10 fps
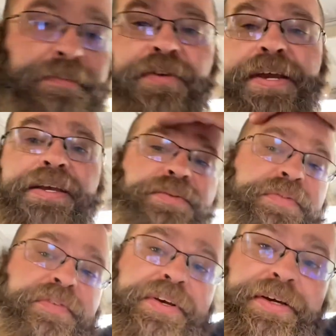great because we've
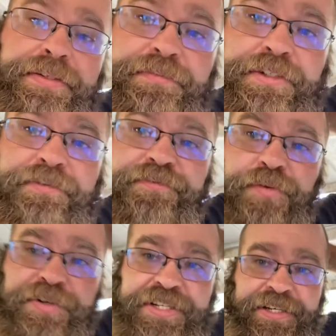only got, you know,
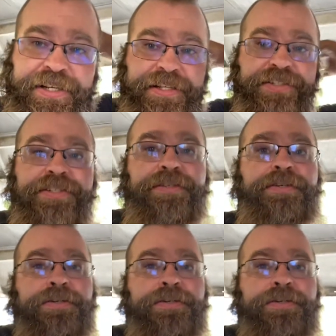14 days to